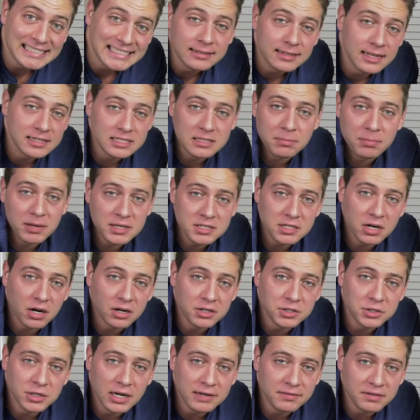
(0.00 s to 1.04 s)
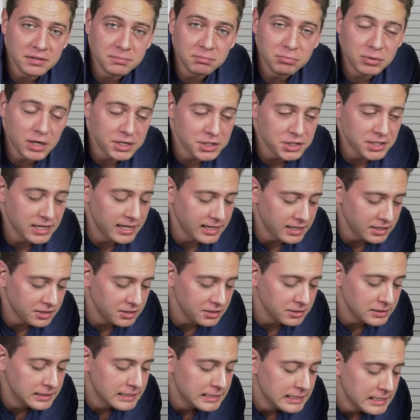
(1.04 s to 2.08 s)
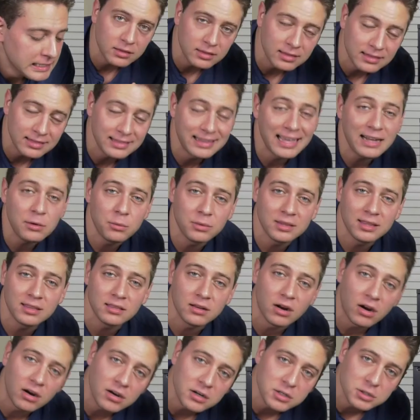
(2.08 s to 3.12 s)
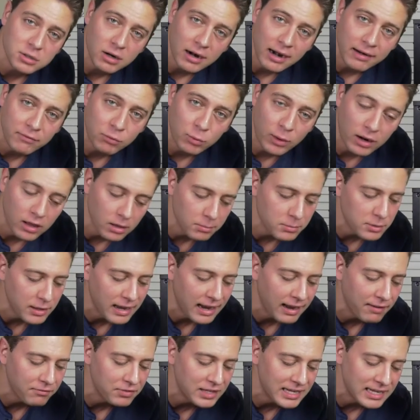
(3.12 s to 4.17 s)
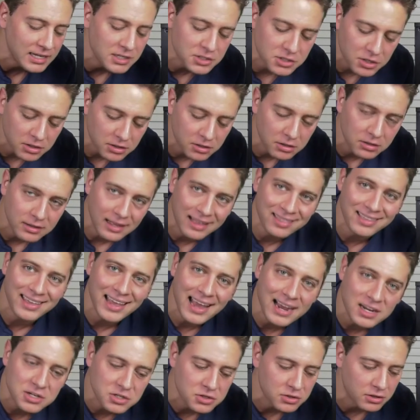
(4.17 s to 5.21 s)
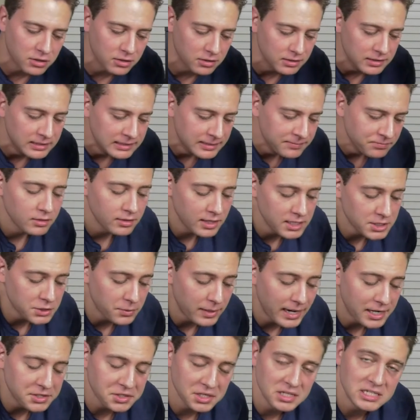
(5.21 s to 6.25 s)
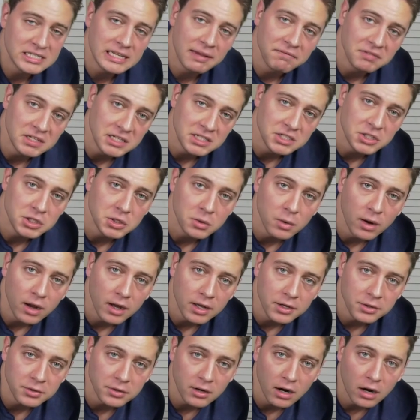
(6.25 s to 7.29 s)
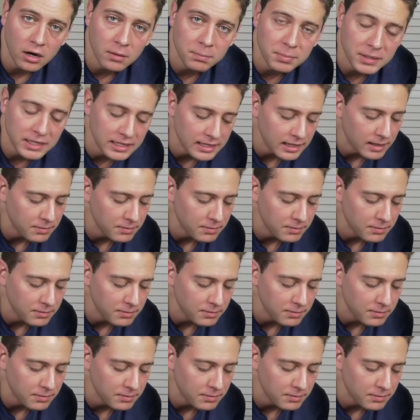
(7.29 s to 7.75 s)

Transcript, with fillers: That's the best hard drive impression I can do. Then within the hard drive realm, you have the internal and the external. These are actually seventy-two hundred R P